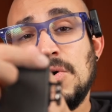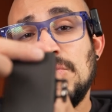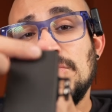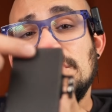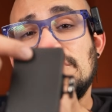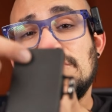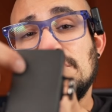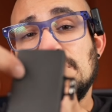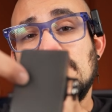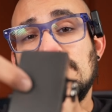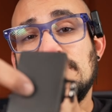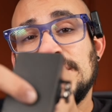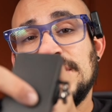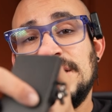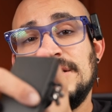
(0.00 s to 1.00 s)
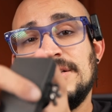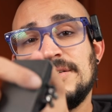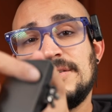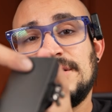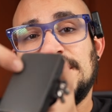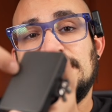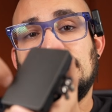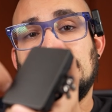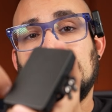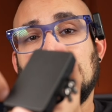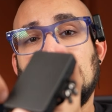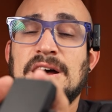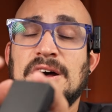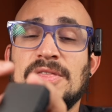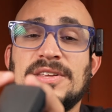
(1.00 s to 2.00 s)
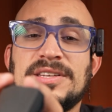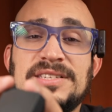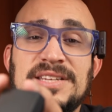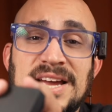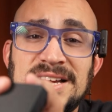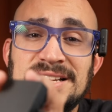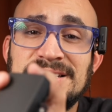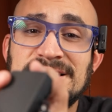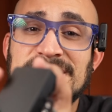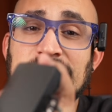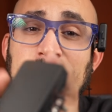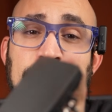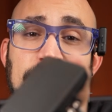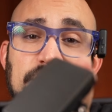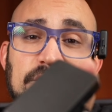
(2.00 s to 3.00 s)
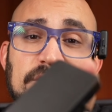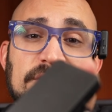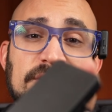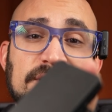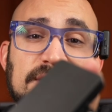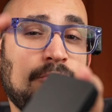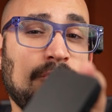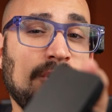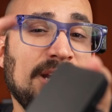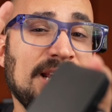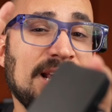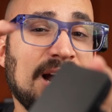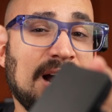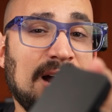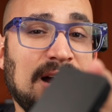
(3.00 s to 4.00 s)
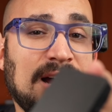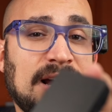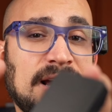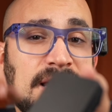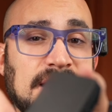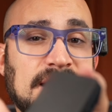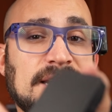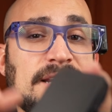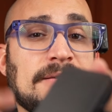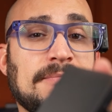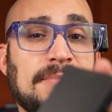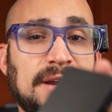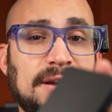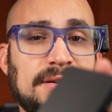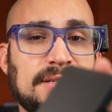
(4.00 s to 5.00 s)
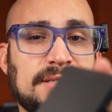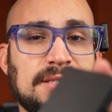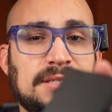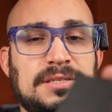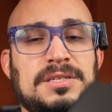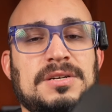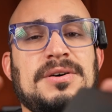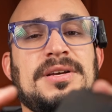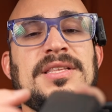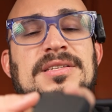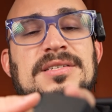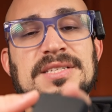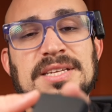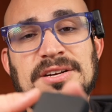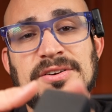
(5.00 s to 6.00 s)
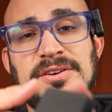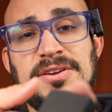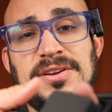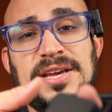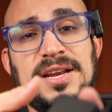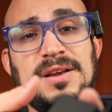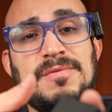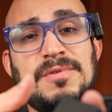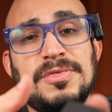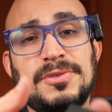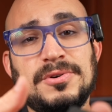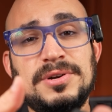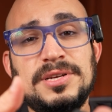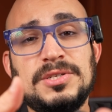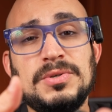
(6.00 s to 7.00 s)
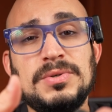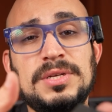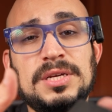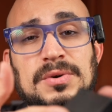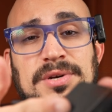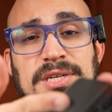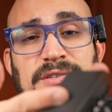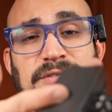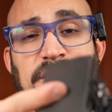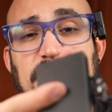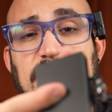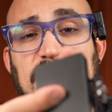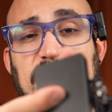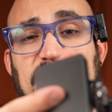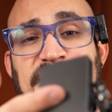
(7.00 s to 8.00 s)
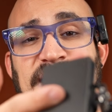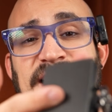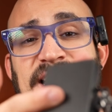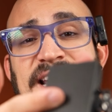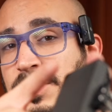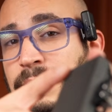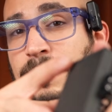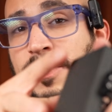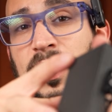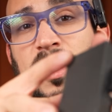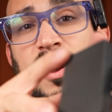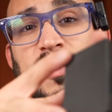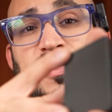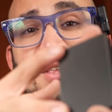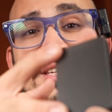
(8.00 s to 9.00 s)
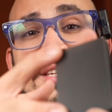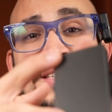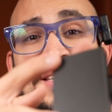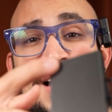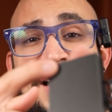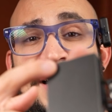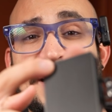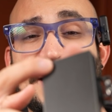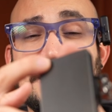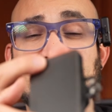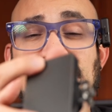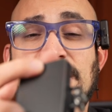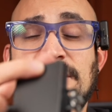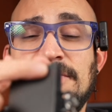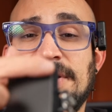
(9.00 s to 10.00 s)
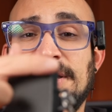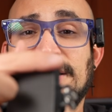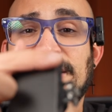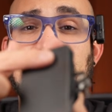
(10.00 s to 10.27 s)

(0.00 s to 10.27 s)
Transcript: only shows in the center. On the sides, the temperature is pretty high in comparison. So in the center, you're getting what, 32 degrees Fahrenheit, but on the sides of it,